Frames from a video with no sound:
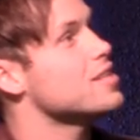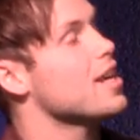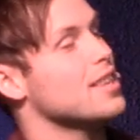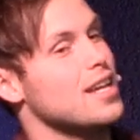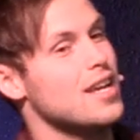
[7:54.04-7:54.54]
there's
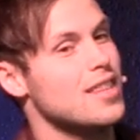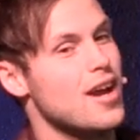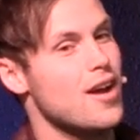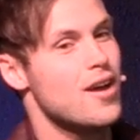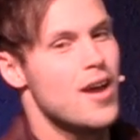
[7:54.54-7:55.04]
nothing in
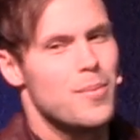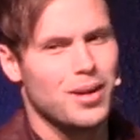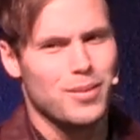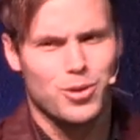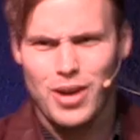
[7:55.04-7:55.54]
there,
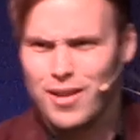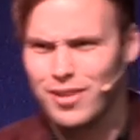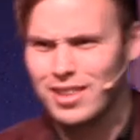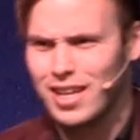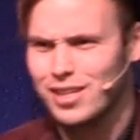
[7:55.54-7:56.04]
but I'm
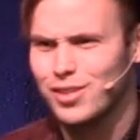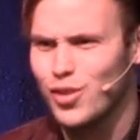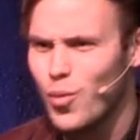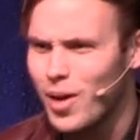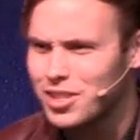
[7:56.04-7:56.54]
craving things
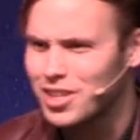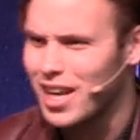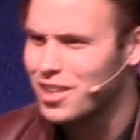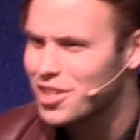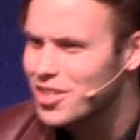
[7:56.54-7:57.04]
so much
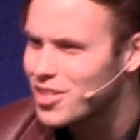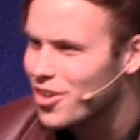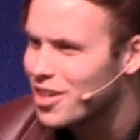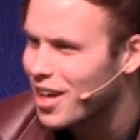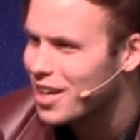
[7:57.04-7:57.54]
that I actually
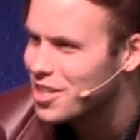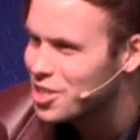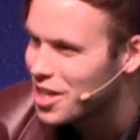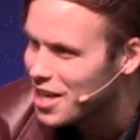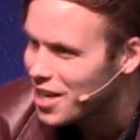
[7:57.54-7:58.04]
started kind of
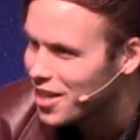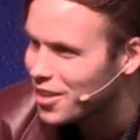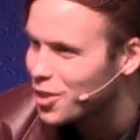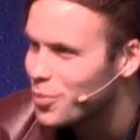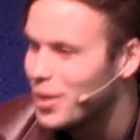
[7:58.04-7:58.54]
cheating
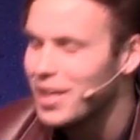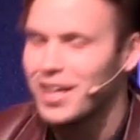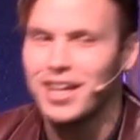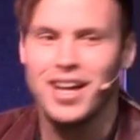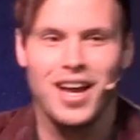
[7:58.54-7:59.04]
a little bit,
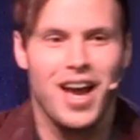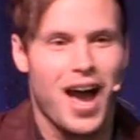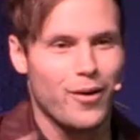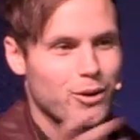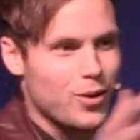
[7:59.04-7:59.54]
and
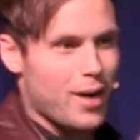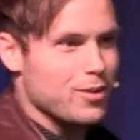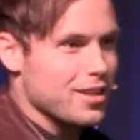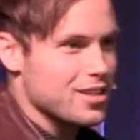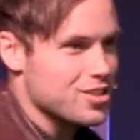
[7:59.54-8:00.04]
I would
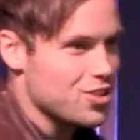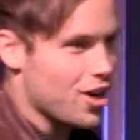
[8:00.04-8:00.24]
grab like this